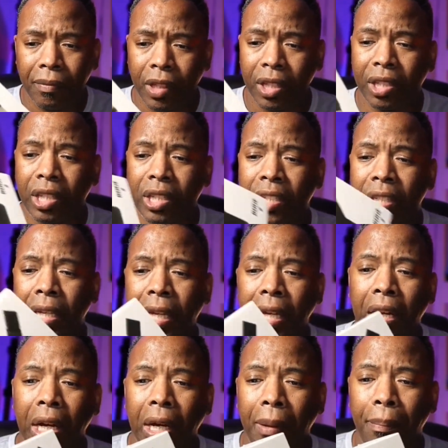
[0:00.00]
this is
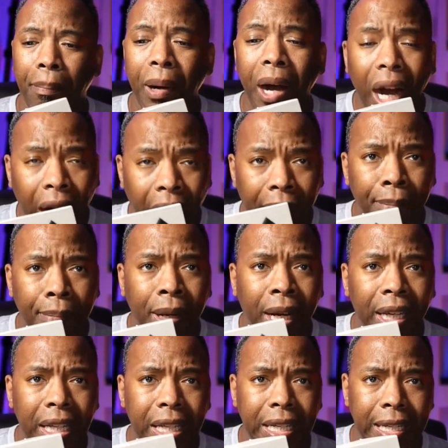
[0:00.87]
the pod
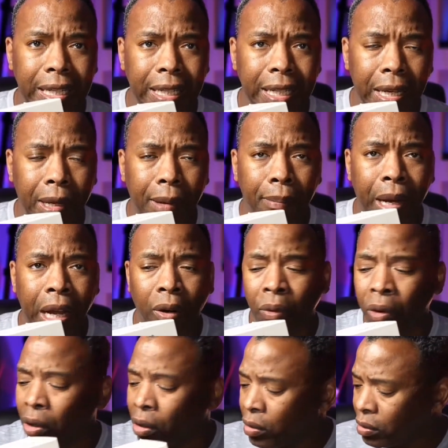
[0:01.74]
mic by
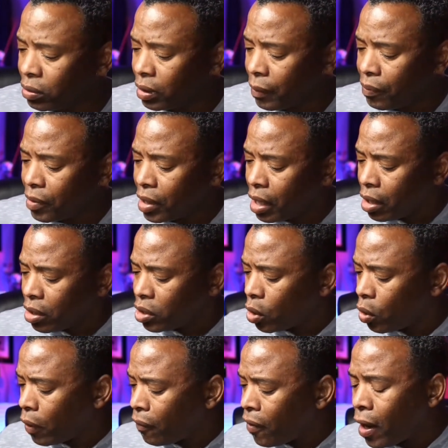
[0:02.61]
Rode.
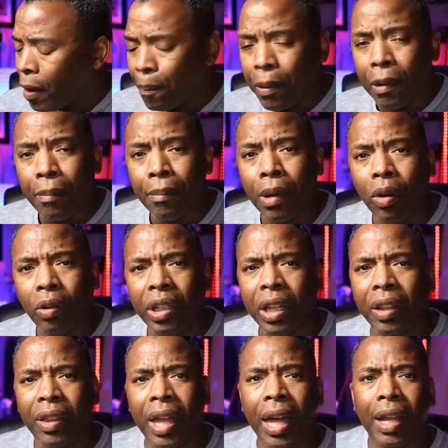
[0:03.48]
So if I'm
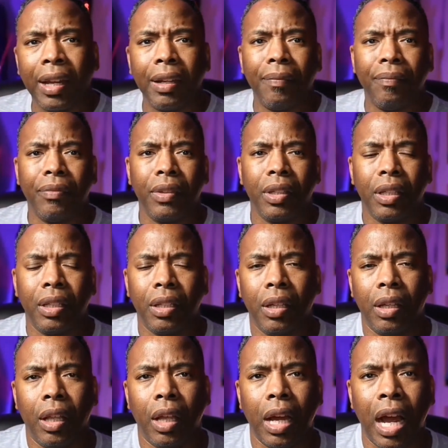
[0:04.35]
promoting that,
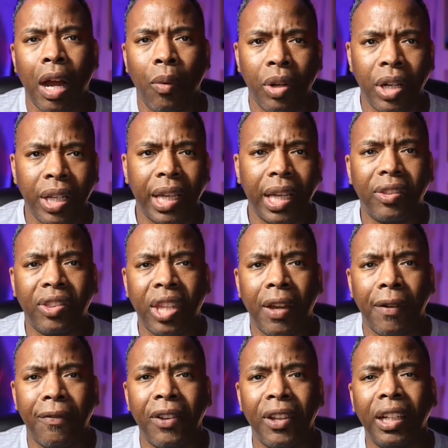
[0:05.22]
I want to get
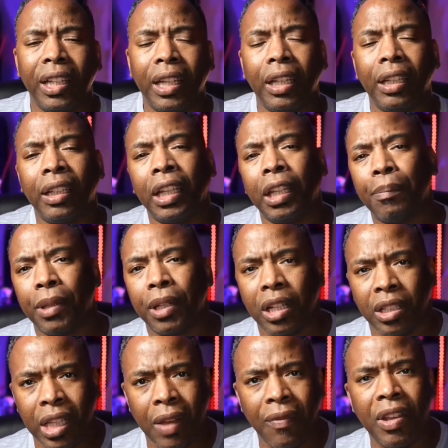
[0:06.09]
the affiliate link,
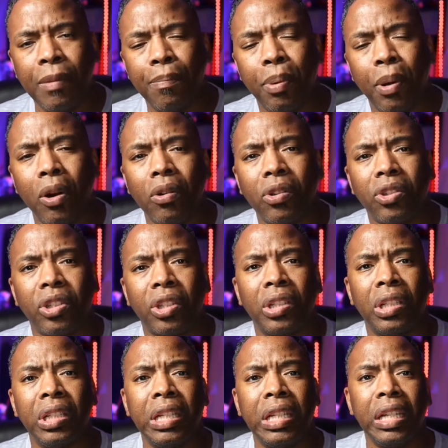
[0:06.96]
because every
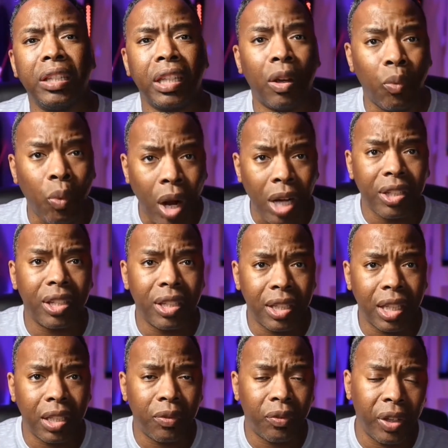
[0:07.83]
person that
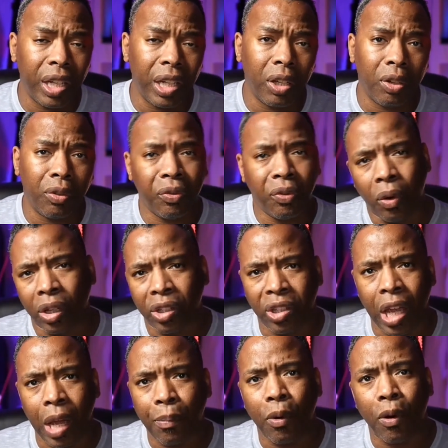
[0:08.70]
watches this video, for
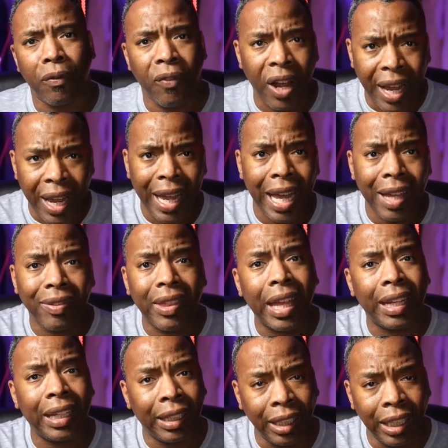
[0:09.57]
example, if I had
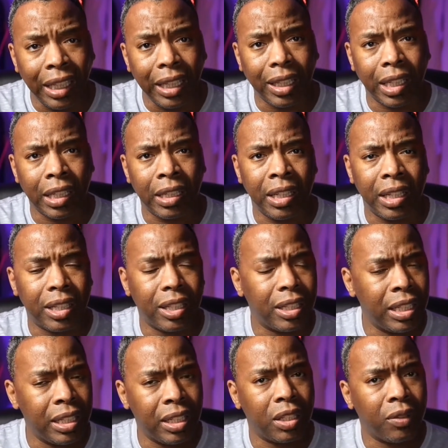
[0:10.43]
that link in this
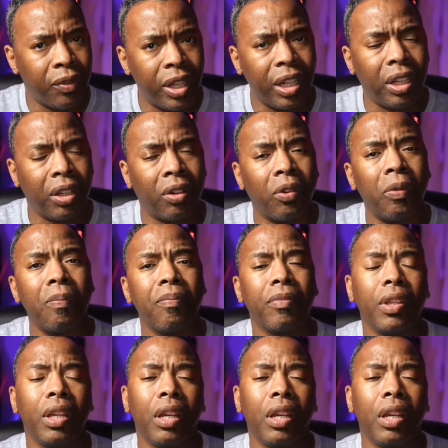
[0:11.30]
video,